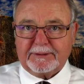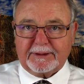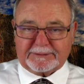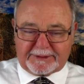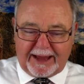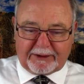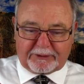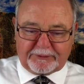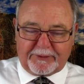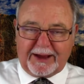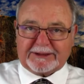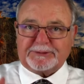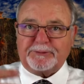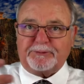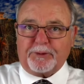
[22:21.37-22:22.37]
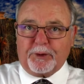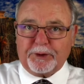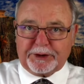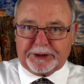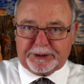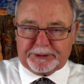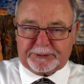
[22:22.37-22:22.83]
A sacrifice
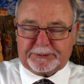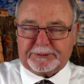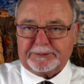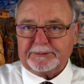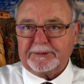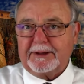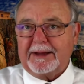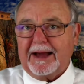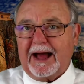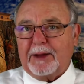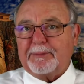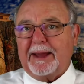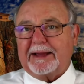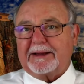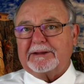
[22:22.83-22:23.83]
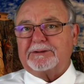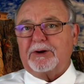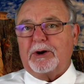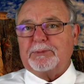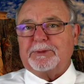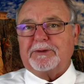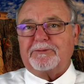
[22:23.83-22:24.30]
for you. I'll make
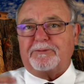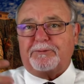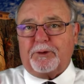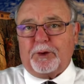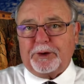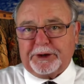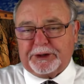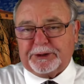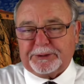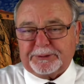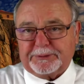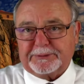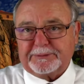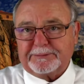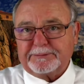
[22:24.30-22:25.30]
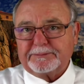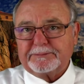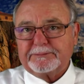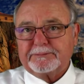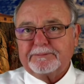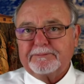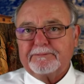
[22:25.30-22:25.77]
atonement for you.
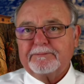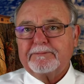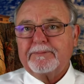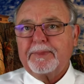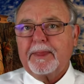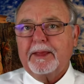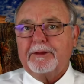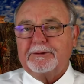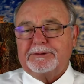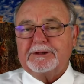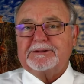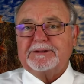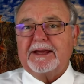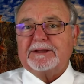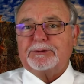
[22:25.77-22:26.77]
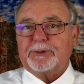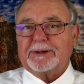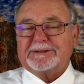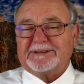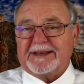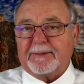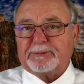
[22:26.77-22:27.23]
You just need to
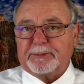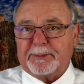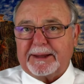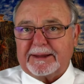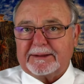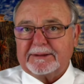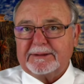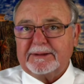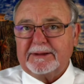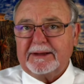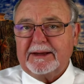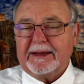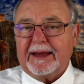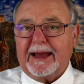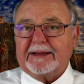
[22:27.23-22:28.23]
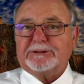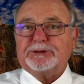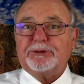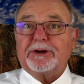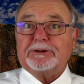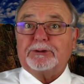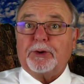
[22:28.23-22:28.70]
accept me as
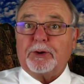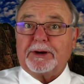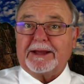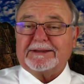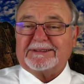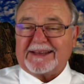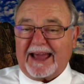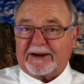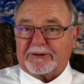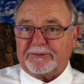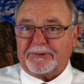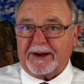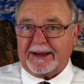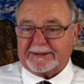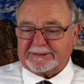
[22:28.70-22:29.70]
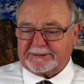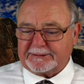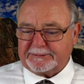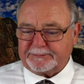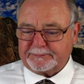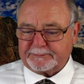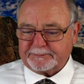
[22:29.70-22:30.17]
your atoning sacrifice.